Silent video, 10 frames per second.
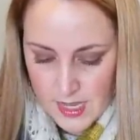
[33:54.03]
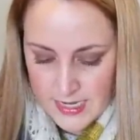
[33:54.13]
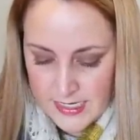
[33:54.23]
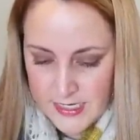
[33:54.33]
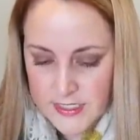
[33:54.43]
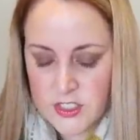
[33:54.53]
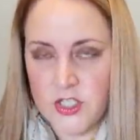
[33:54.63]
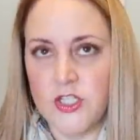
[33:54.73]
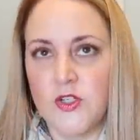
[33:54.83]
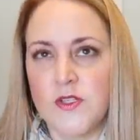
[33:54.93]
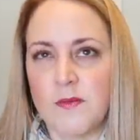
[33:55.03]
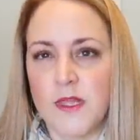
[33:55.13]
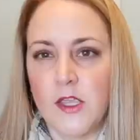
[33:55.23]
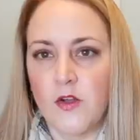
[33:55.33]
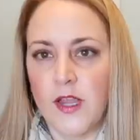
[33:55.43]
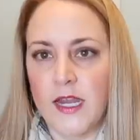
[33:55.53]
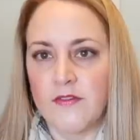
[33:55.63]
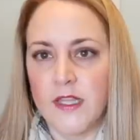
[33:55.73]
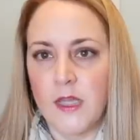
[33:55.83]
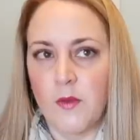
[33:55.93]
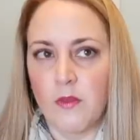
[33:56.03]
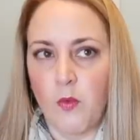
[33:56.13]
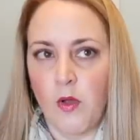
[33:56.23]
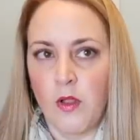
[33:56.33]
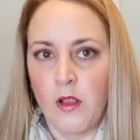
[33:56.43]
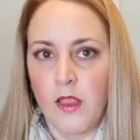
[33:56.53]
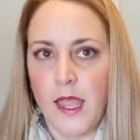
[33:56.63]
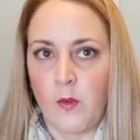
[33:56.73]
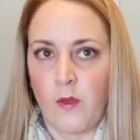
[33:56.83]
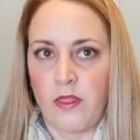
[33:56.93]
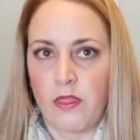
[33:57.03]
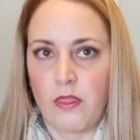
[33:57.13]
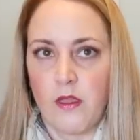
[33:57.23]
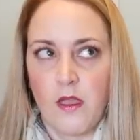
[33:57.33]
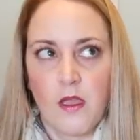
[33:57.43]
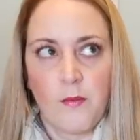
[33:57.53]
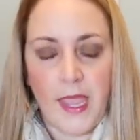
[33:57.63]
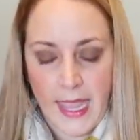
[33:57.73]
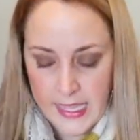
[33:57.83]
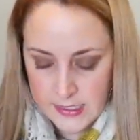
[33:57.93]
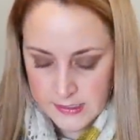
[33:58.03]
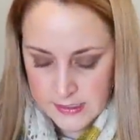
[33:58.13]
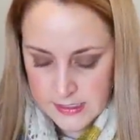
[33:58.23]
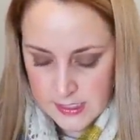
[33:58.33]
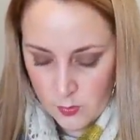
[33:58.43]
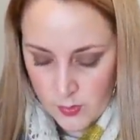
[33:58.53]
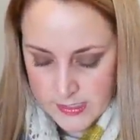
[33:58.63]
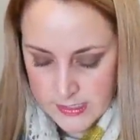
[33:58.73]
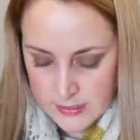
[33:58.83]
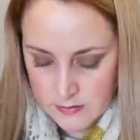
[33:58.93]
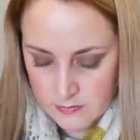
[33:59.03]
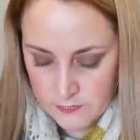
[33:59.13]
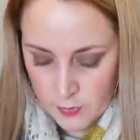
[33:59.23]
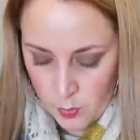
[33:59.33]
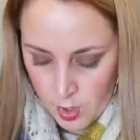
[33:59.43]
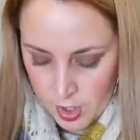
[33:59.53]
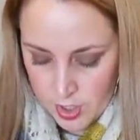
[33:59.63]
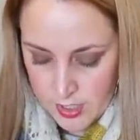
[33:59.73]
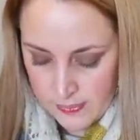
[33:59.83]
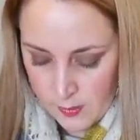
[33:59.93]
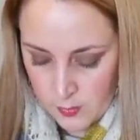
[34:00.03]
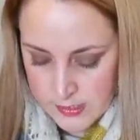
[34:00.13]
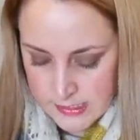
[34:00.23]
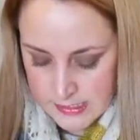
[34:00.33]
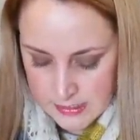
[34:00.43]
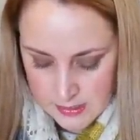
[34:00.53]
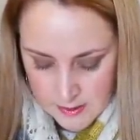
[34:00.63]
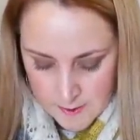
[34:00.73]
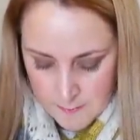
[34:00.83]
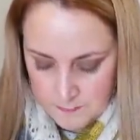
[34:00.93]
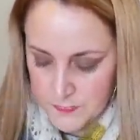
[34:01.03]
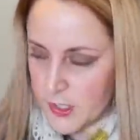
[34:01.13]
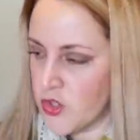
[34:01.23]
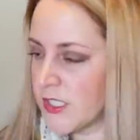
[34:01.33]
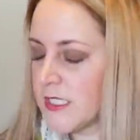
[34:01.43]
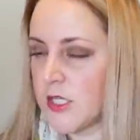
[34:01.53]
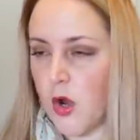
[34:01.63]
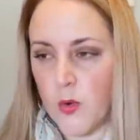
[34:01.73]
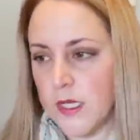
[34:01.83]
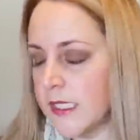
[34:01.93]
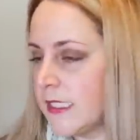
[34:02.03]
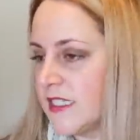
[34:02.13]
I needed to do something creatively with wool and with my hands that wasn't for work and that was just totally